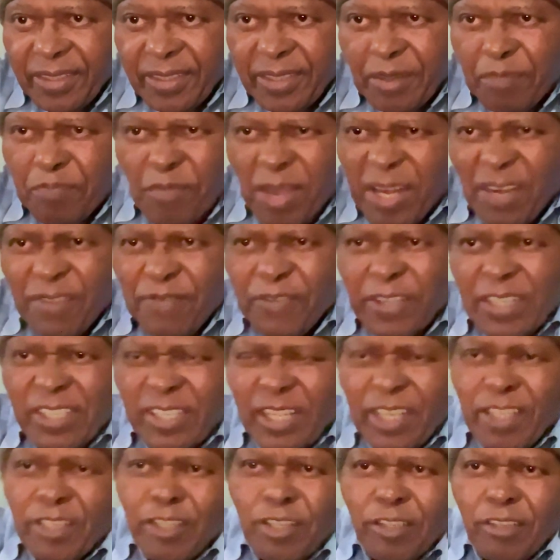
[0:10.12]

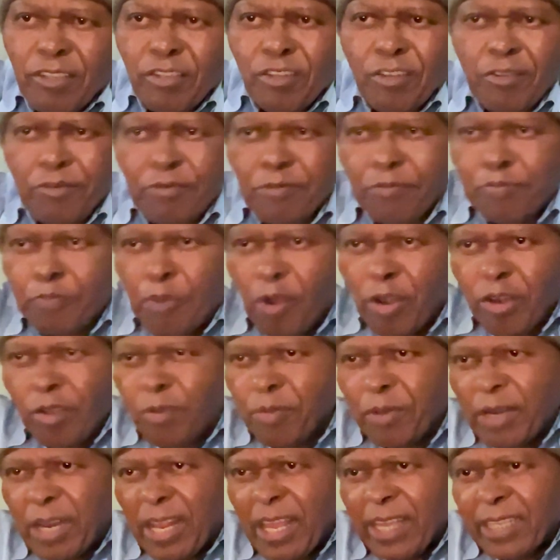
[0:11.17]
manifestations of
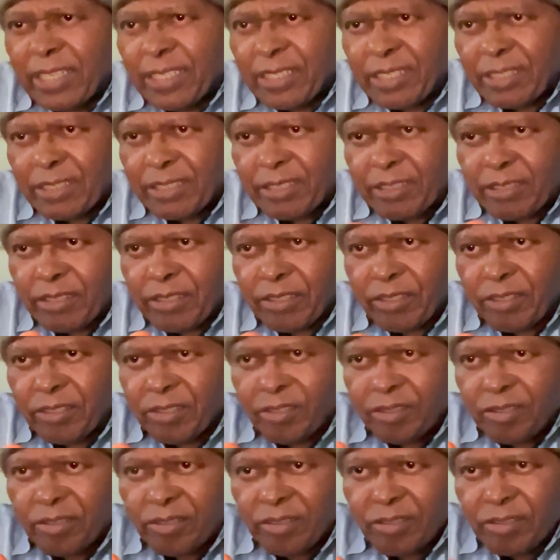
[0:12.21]

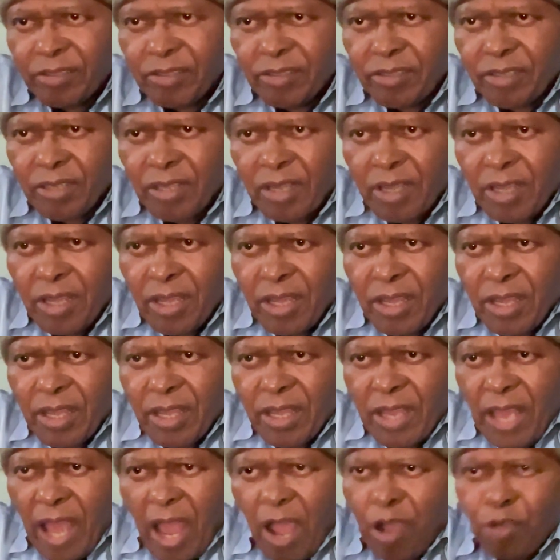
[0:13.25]
poliomyelitis.
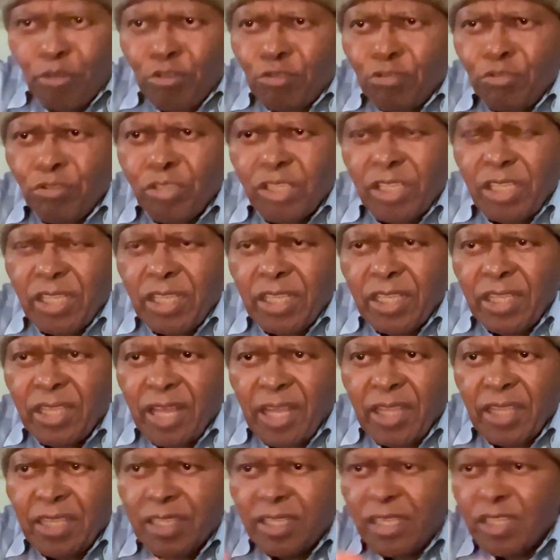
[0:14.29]
How do you see
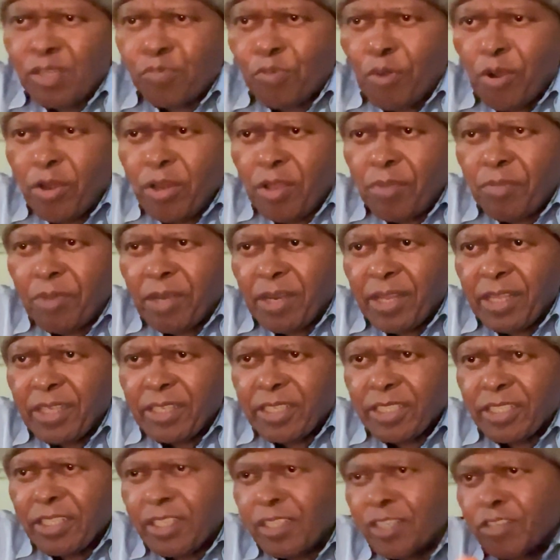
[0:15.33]
that this is
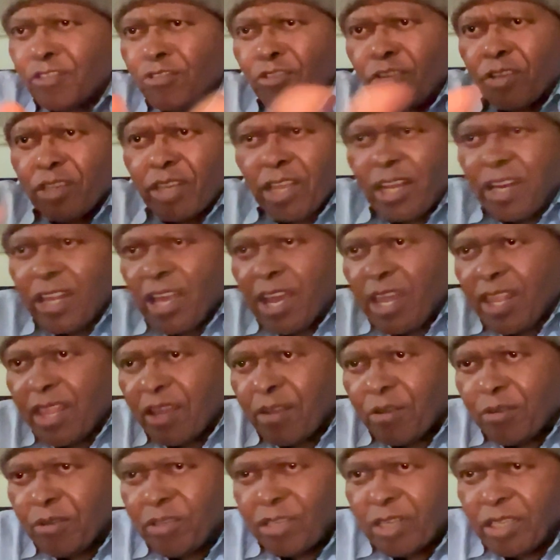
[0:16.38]
poliomyelitis? It's not any other
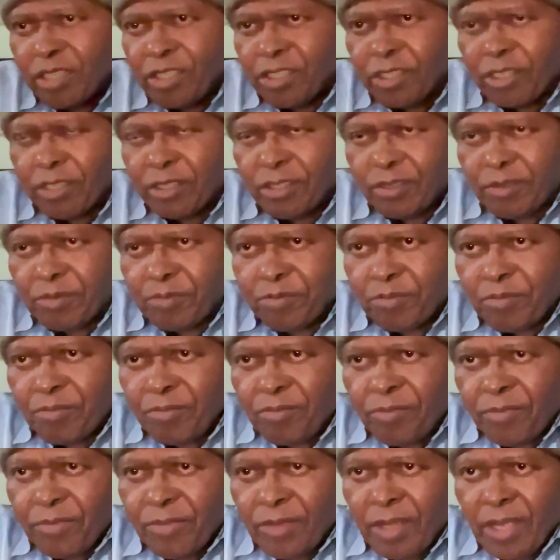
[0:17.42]
condition.
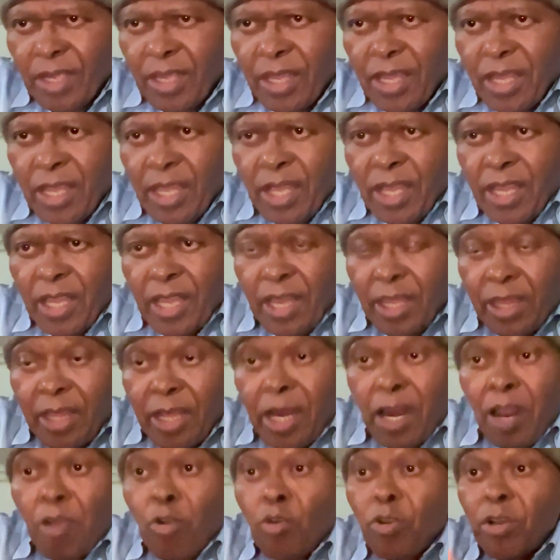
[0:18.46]

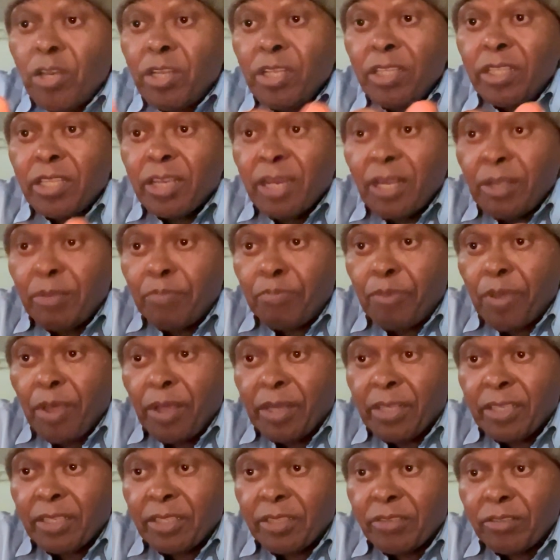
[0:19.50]
There are only three
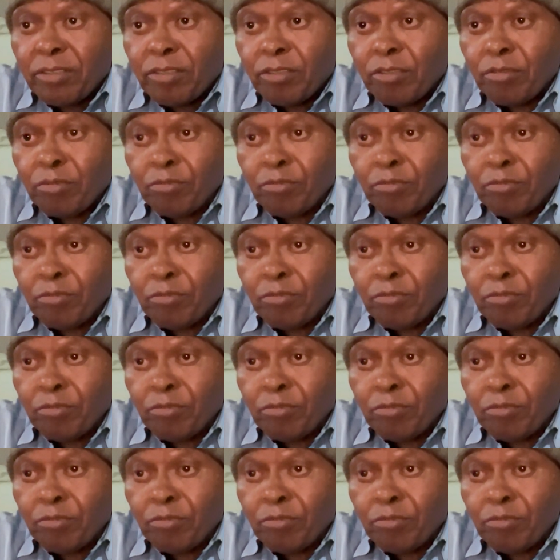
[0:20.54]
patterns